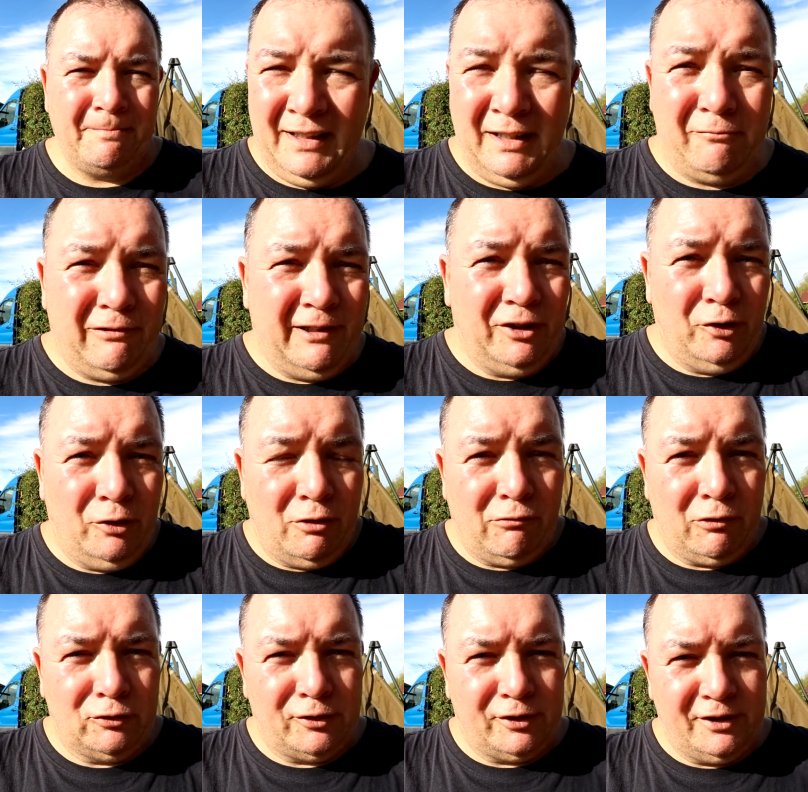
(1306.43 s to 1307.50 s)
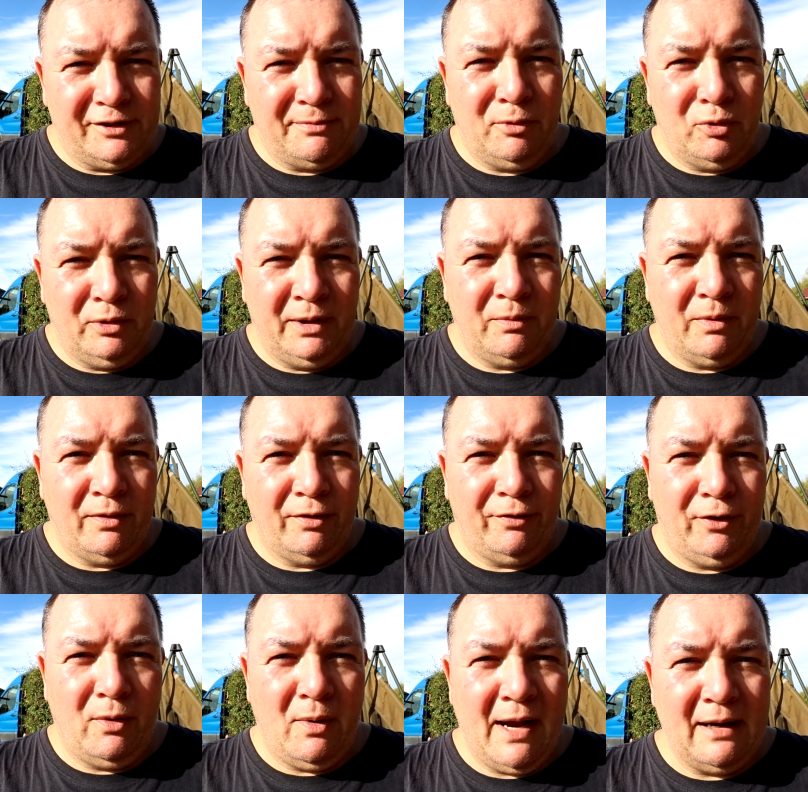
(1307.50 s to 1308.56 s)
Did redo the rods this morning with a
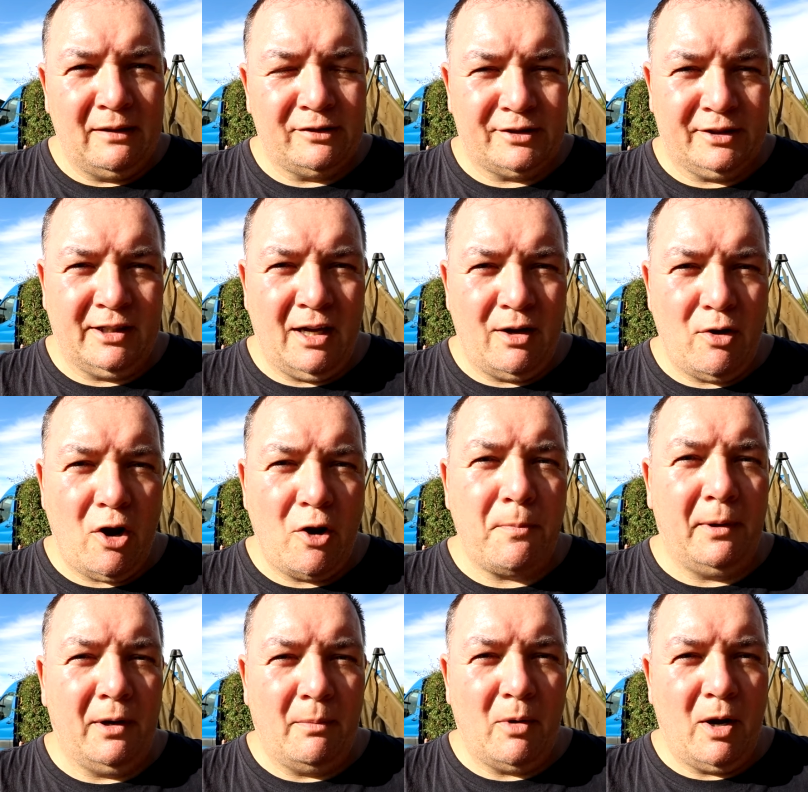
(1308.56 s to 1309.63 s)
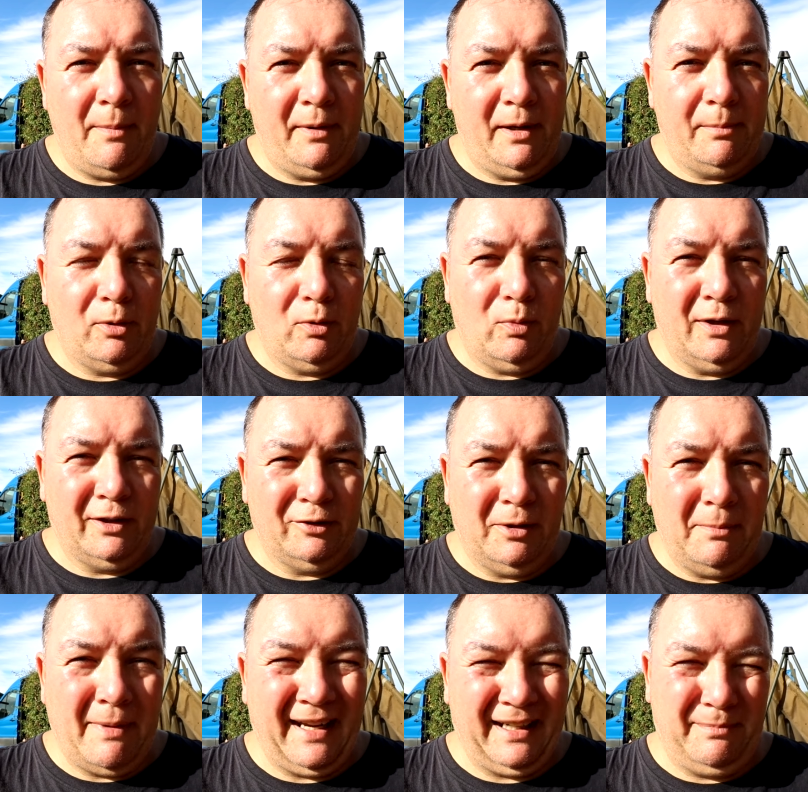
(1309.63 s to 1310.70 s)
few hours to go, hoping I might be able to put one on
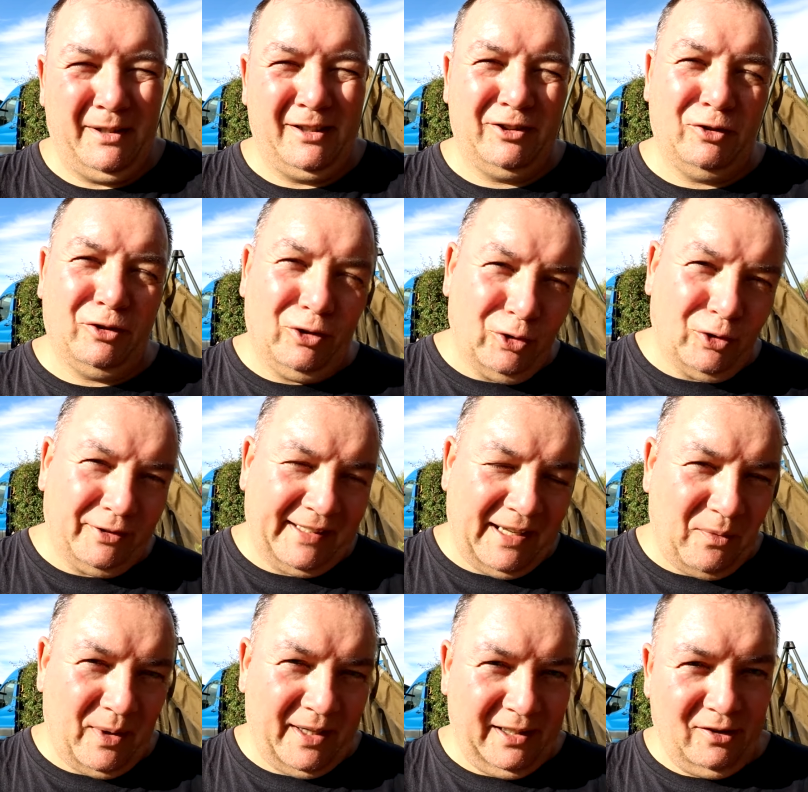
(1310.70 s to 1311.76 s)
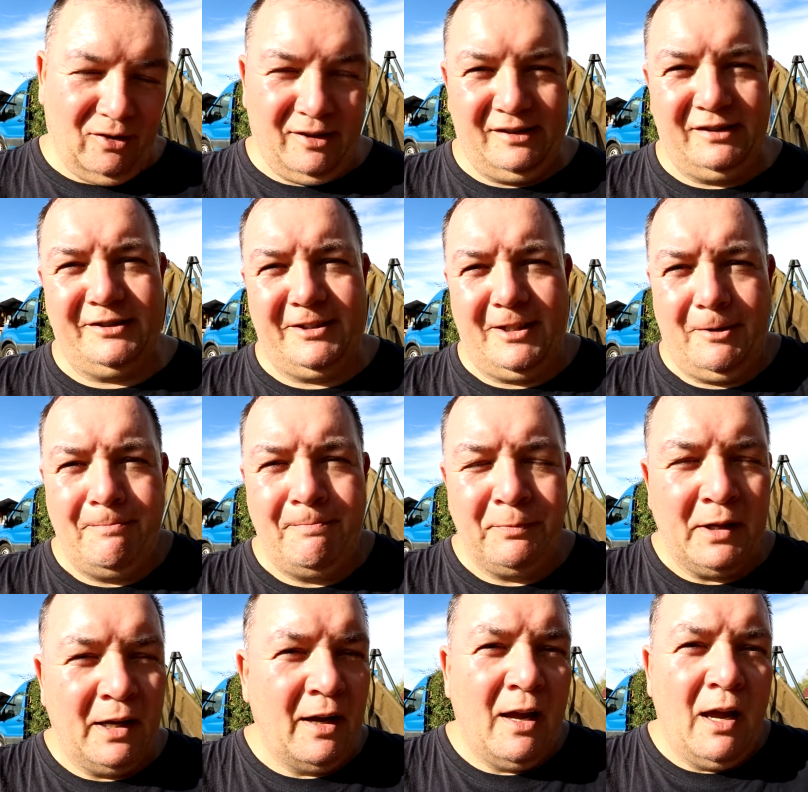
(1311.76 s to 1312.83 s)
the bank, but it's not looked that way guys. So
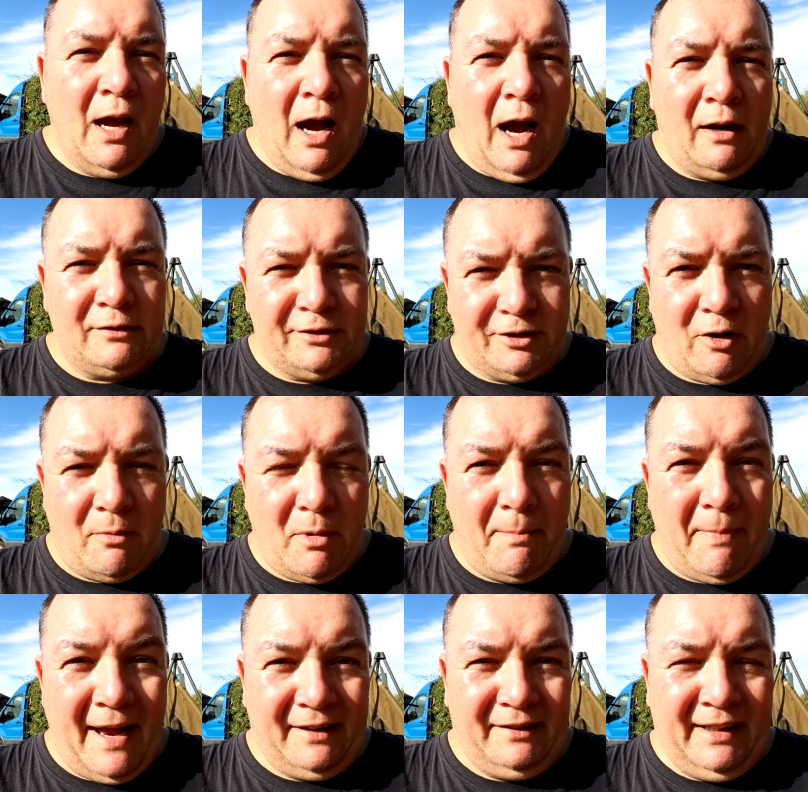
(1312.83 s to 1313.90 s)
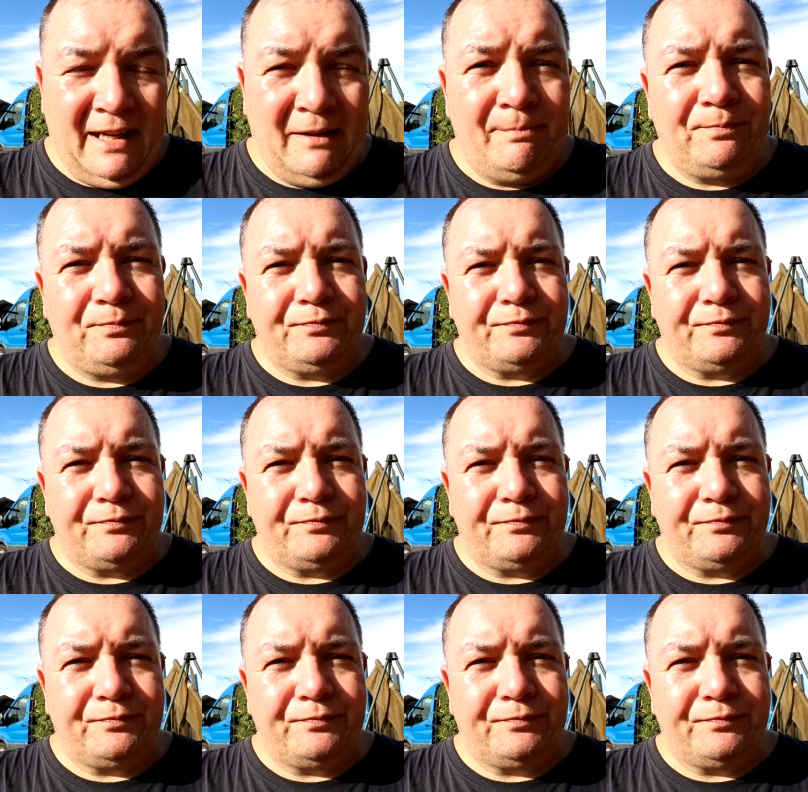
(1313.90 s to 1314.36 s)
I'm going to start my pack down.